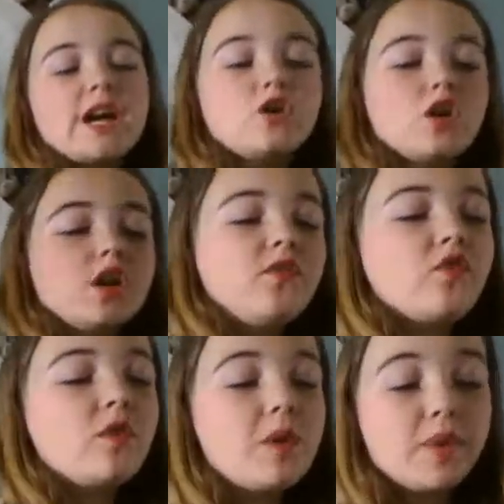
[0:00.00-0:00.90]
I got it
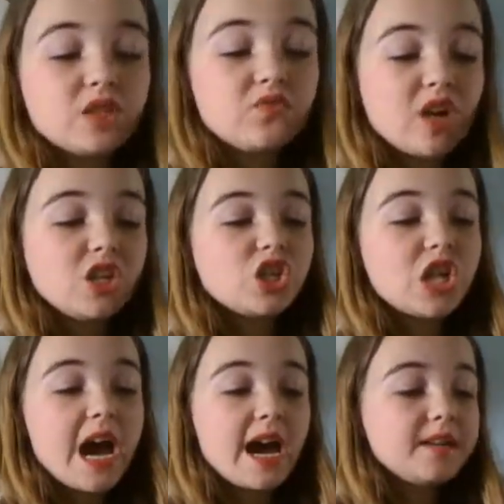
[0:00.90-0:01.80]
from my best friend
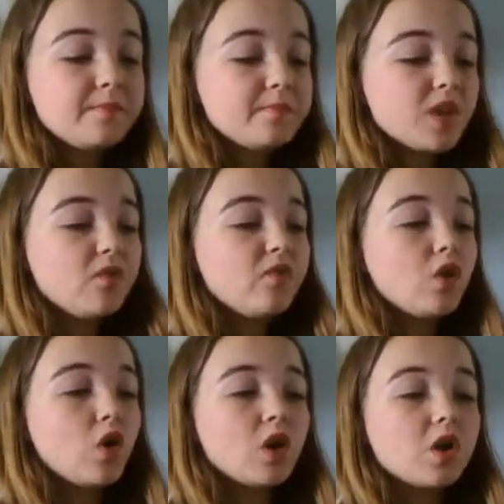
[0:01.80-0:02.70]
Shan
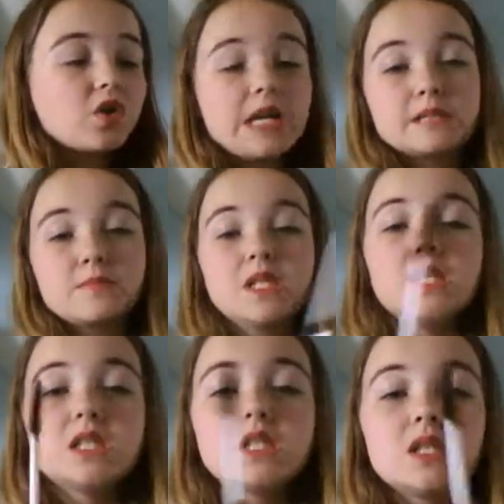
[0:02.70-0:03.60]
for
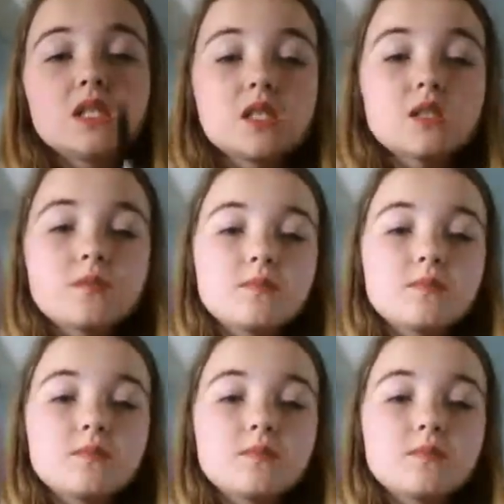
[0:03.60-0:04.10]
Christmas.